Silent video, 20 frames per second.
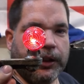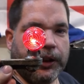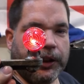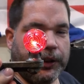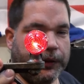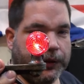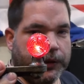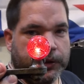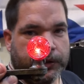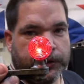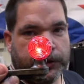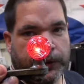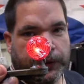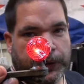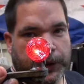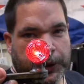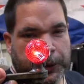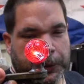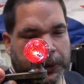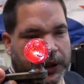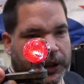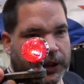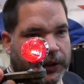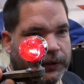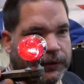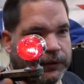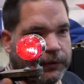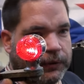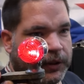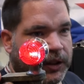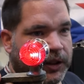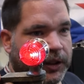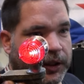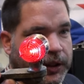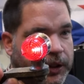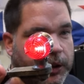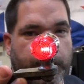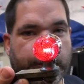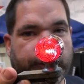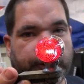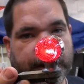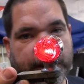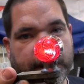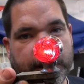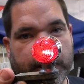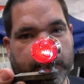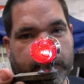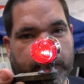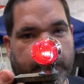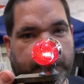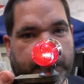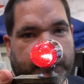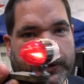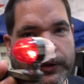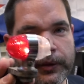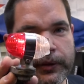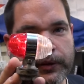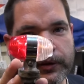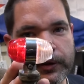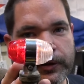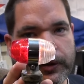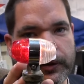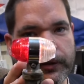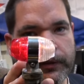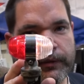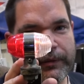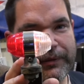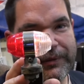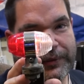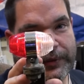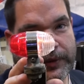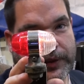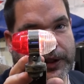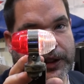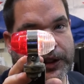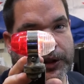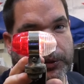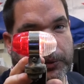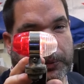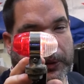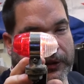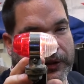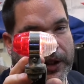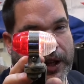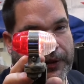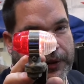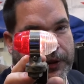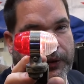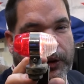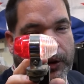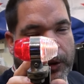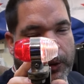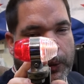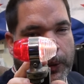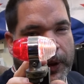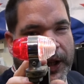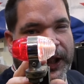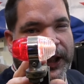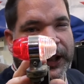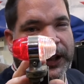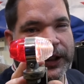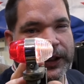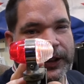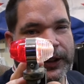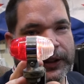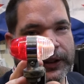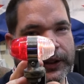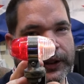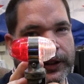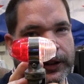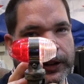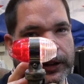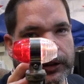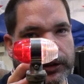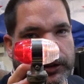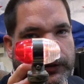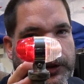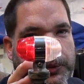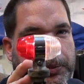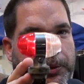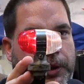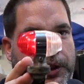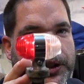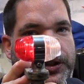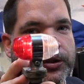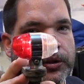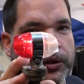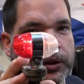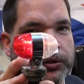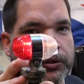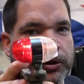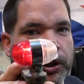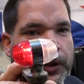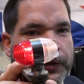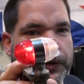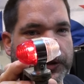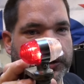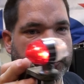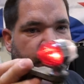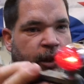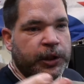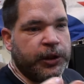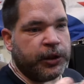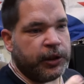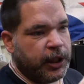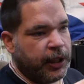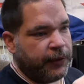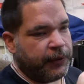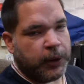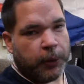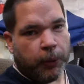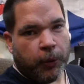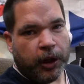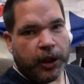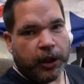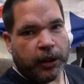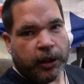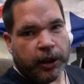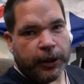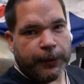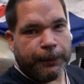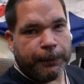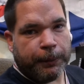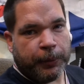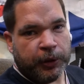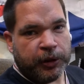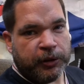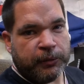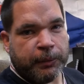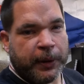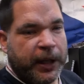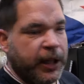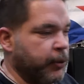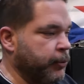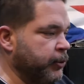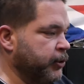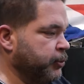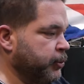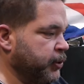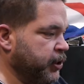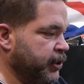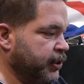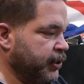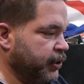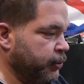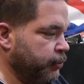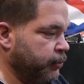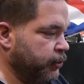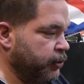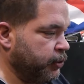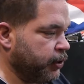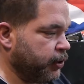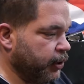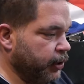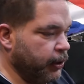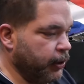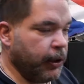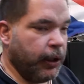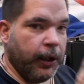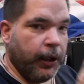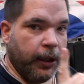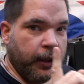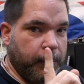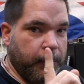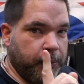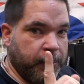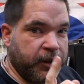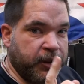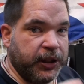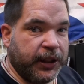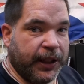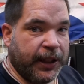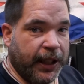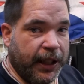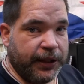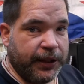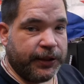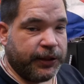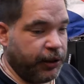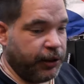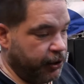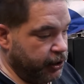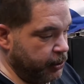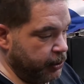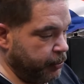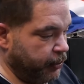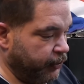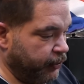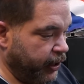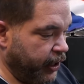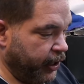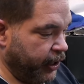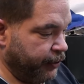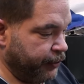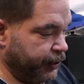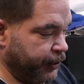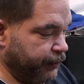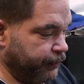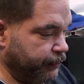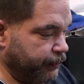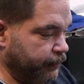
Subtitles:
And of course, if you were, like, over in Europe, this would be round the wrong way. And if you put this on the driver's side, you'd have your white light pointing backwards, which isn't no good. But you can turn them around.